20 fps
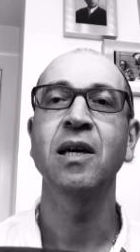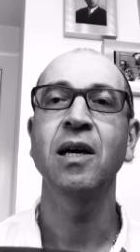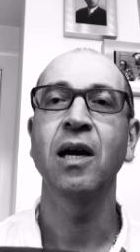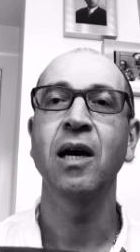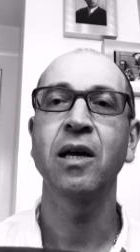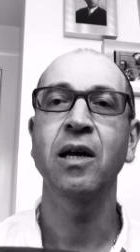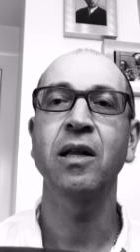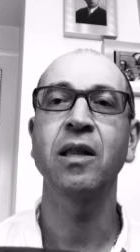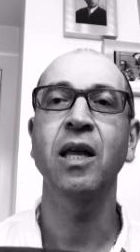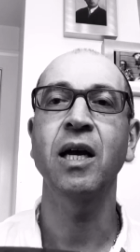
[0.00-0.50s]

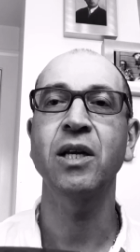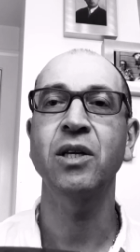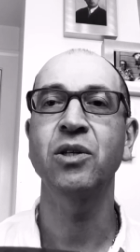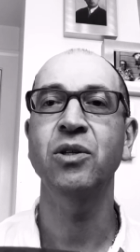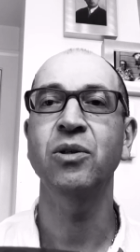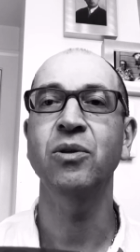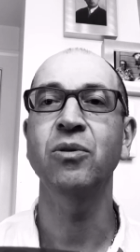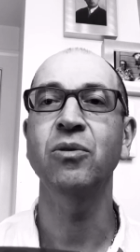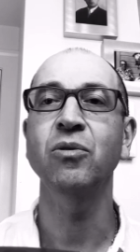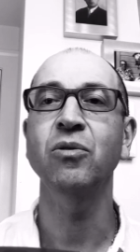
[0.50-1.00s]
And I'd like
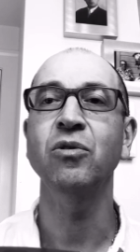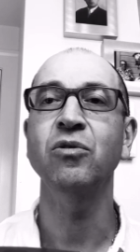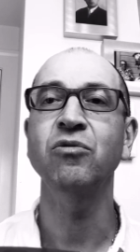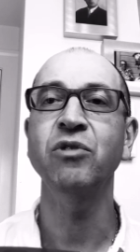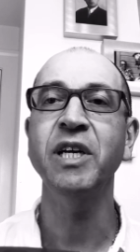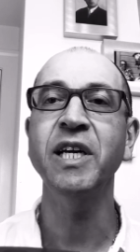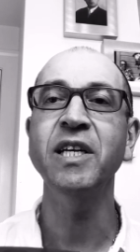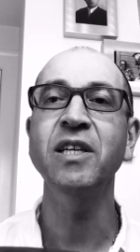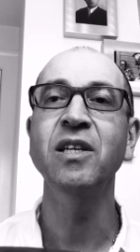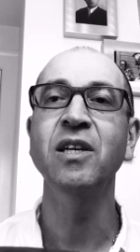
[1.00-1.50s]
to
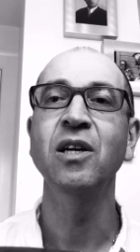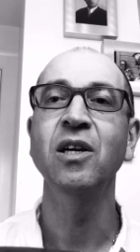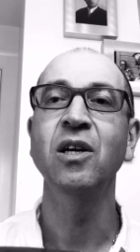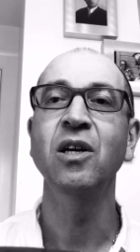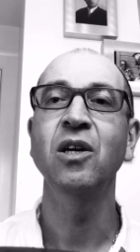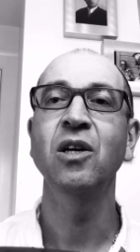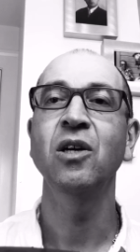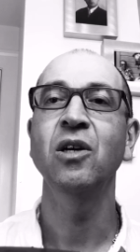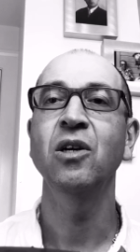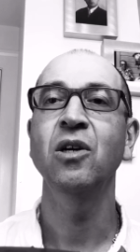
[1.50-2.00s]
read
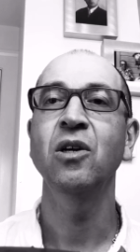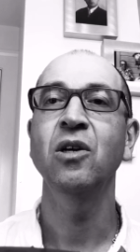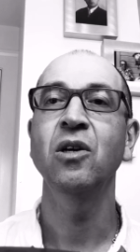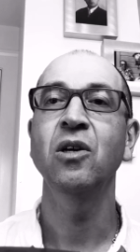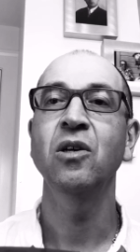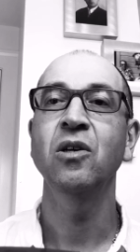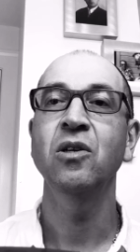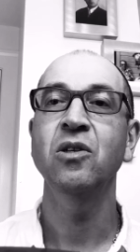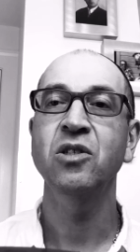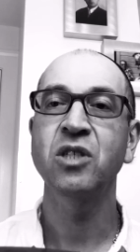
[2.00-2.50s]

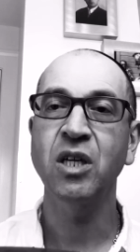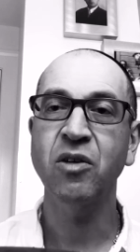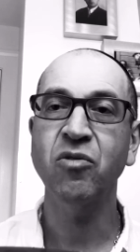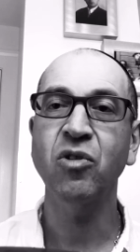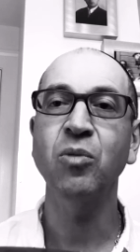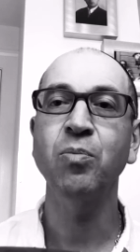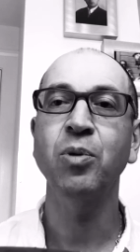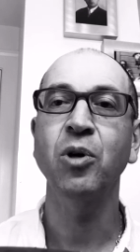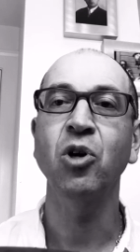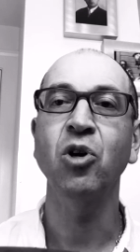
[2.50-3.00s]

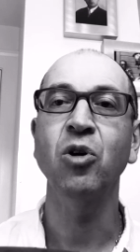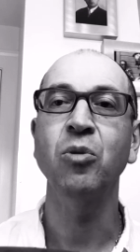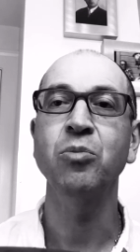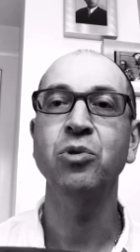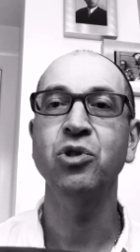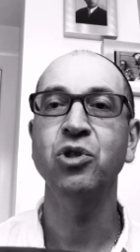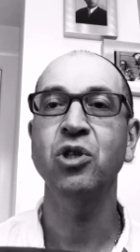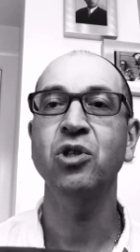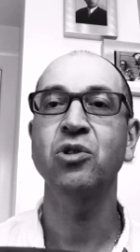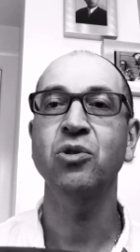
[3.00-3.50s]
several poems
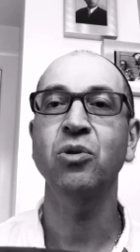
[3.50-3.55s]
just